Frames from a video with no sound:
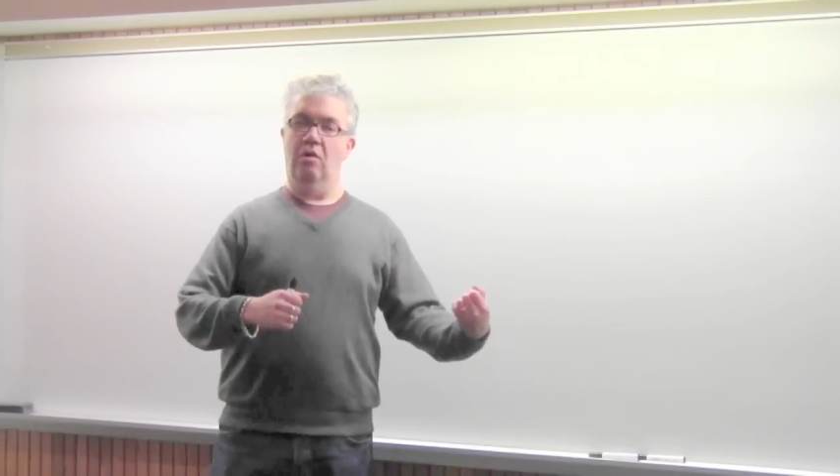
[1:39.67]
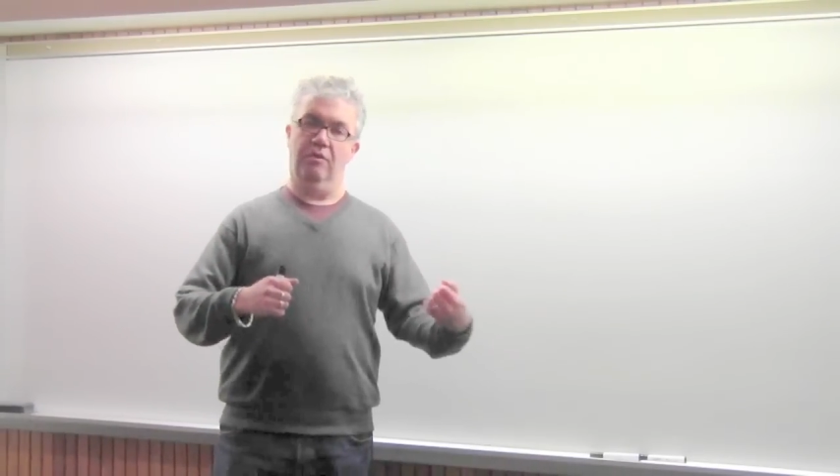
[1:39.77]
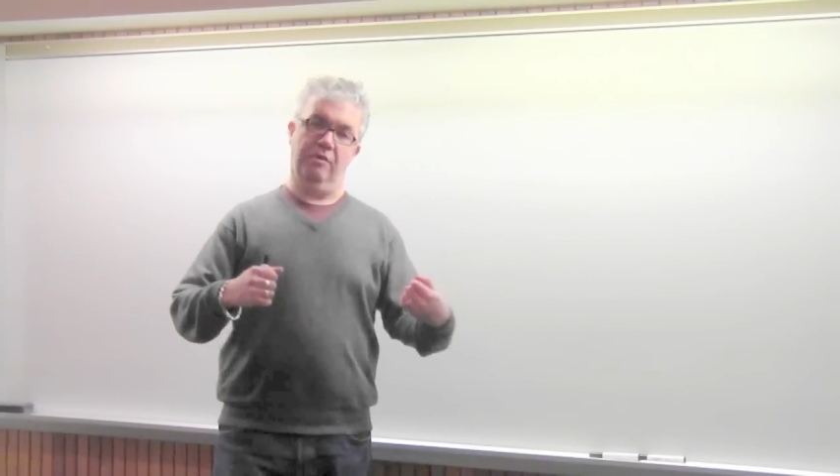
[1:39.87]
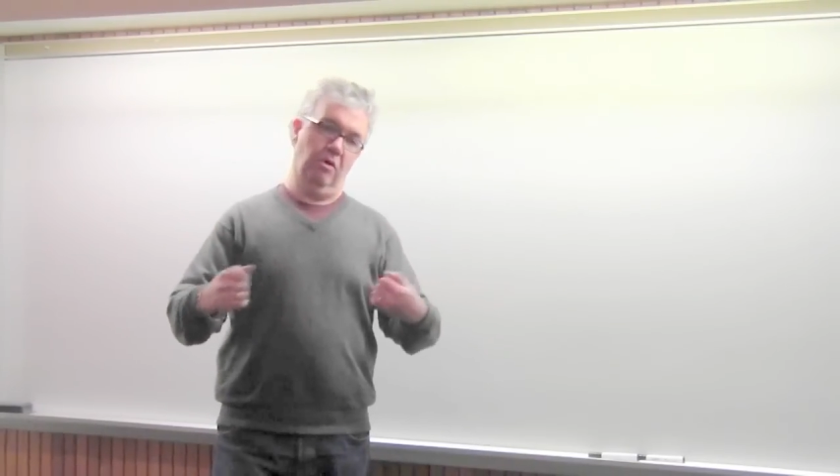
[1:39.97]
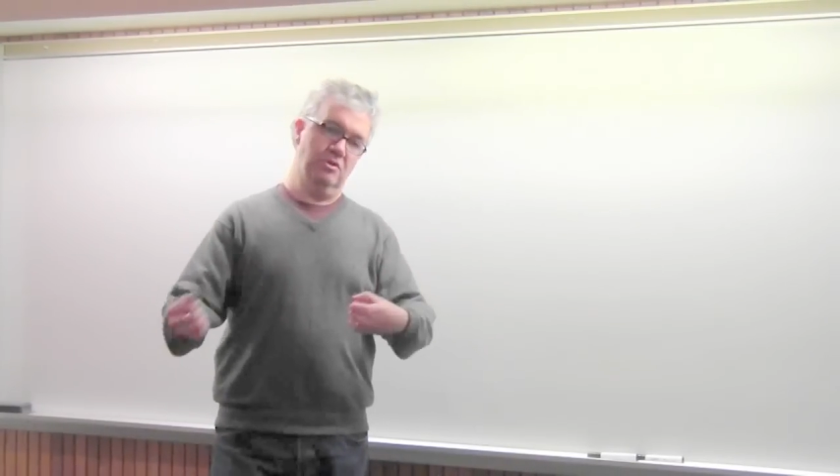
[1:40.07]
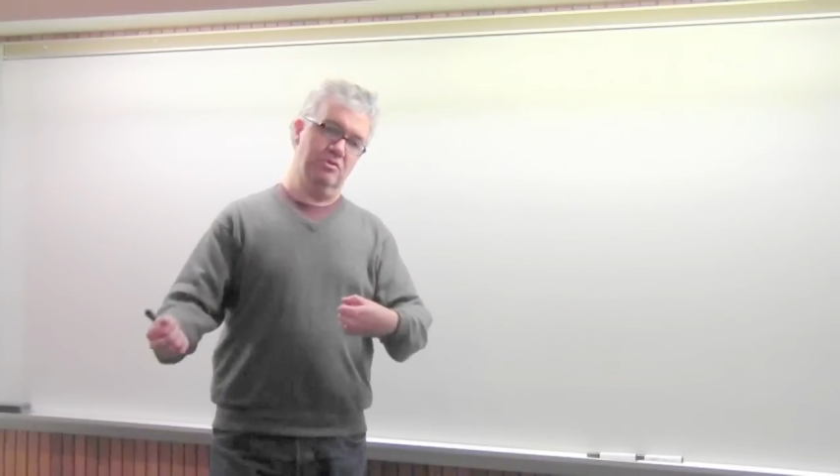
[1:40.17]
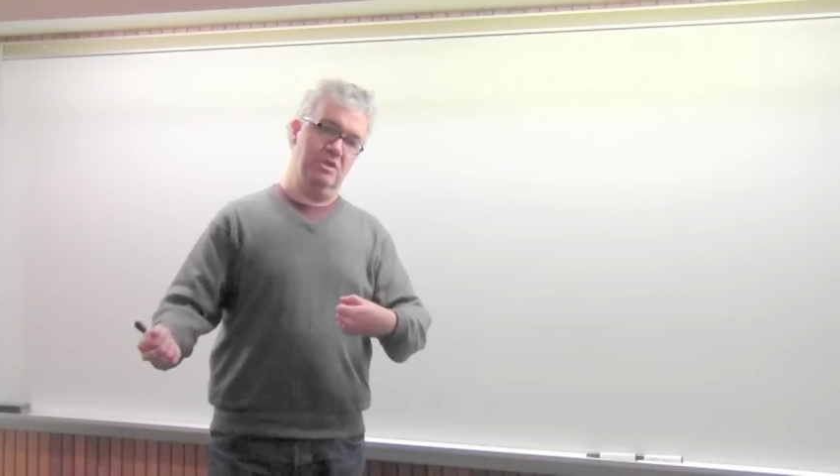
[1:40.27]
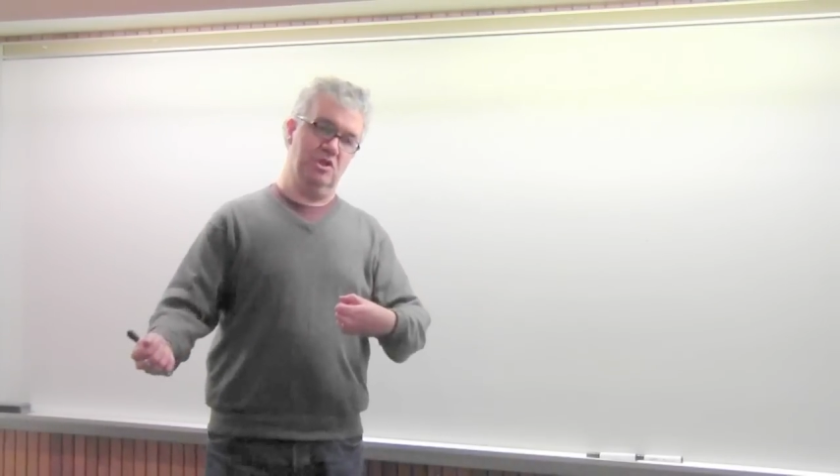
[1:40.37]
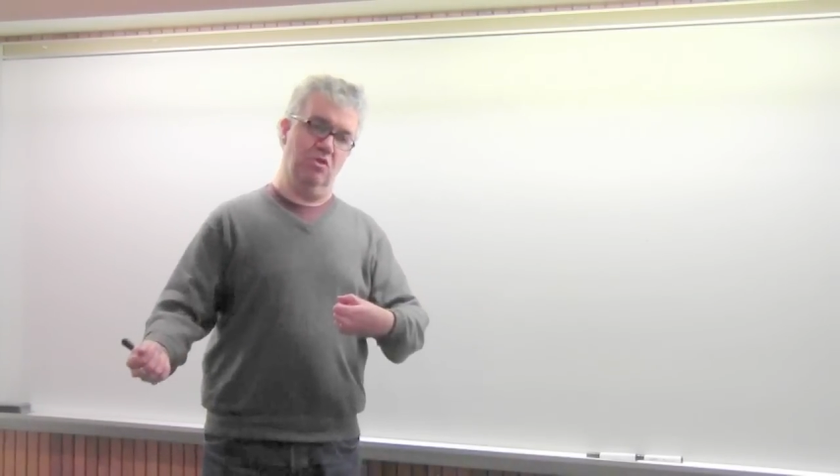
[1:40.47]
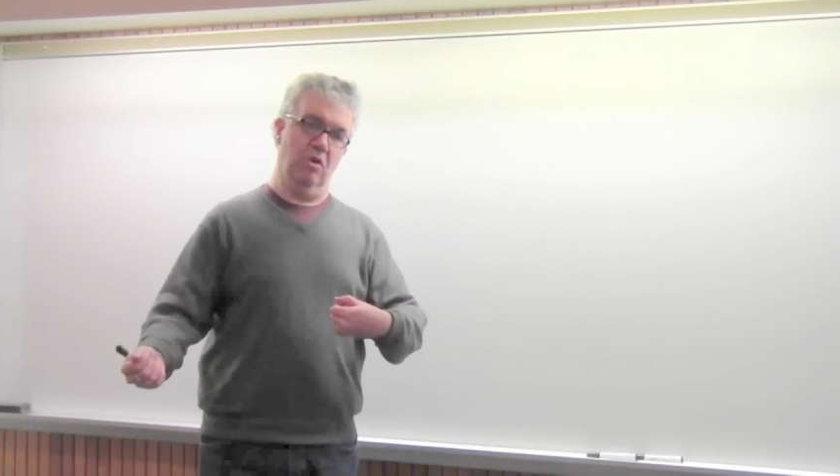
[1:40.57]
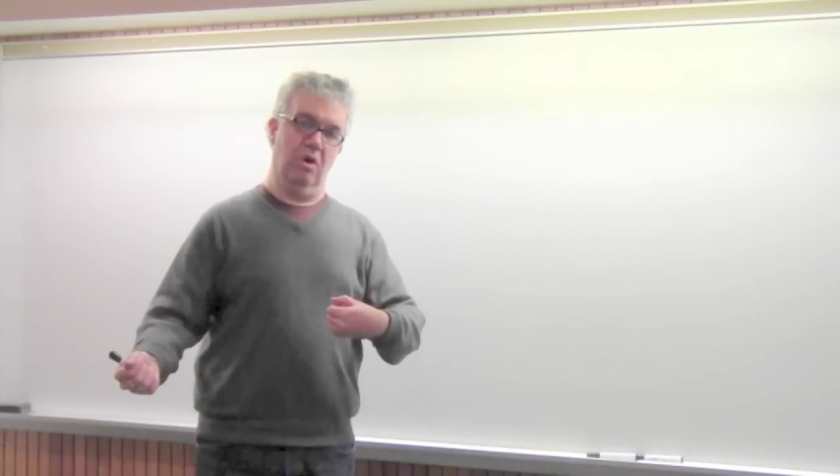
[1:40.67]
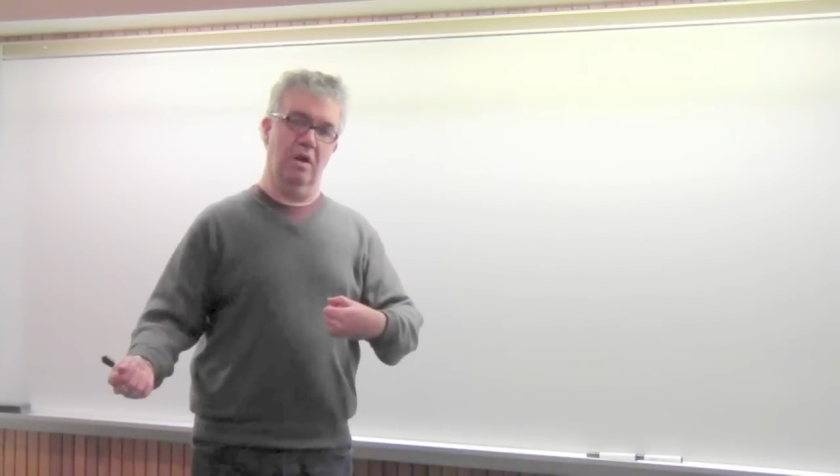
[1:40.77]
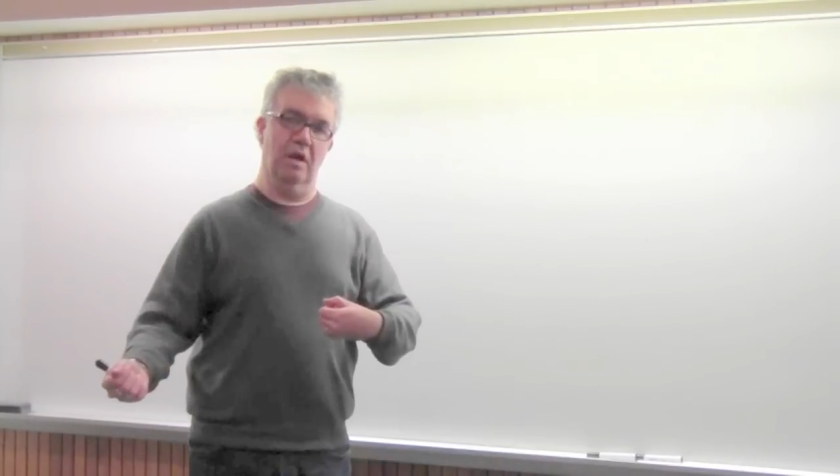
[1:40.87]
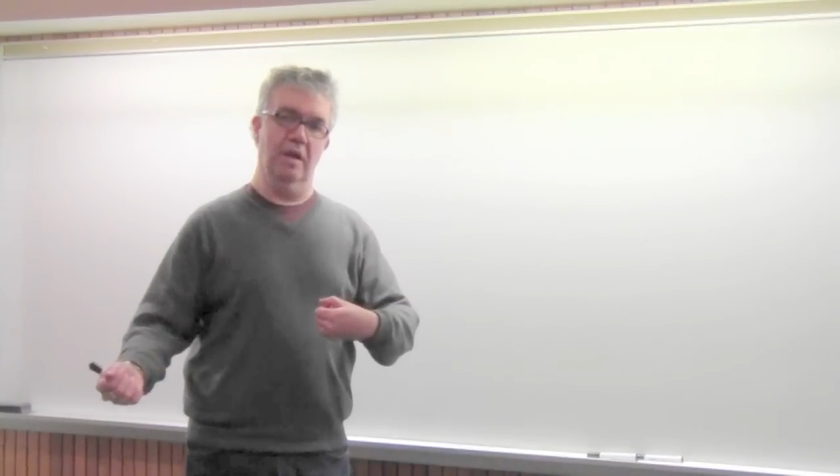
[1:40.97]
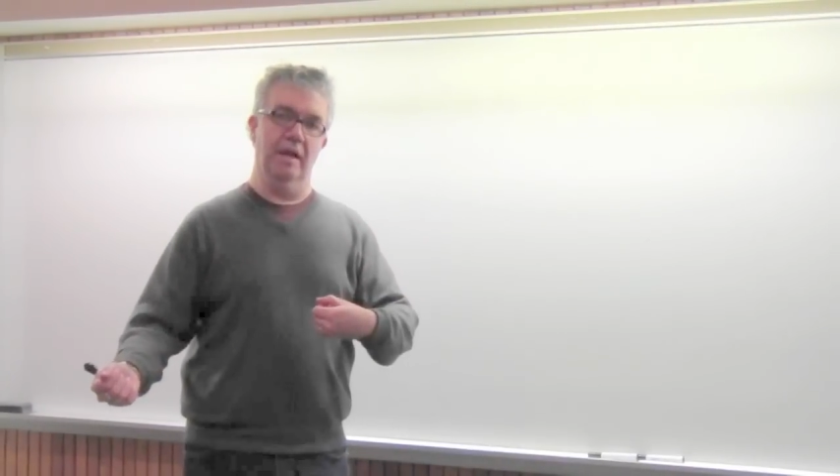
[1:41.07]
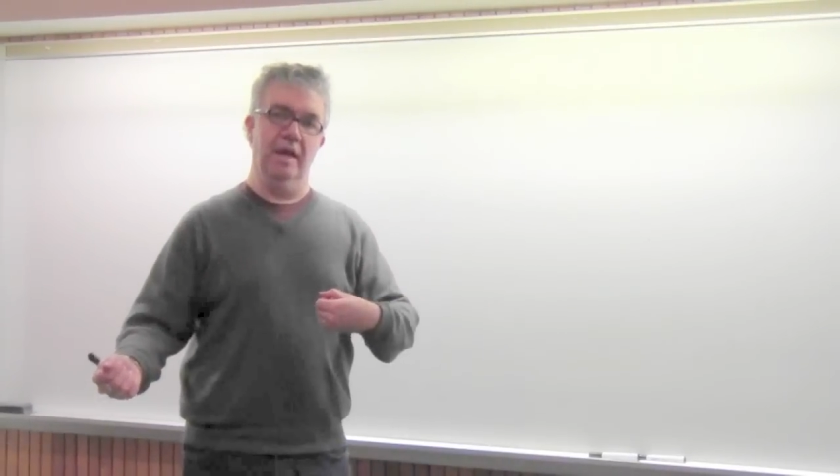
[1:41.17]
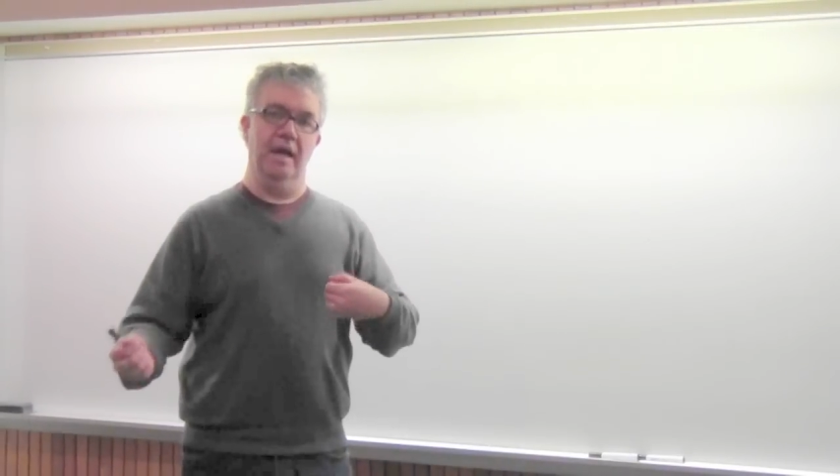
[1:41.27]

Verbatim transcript: or the grocery store,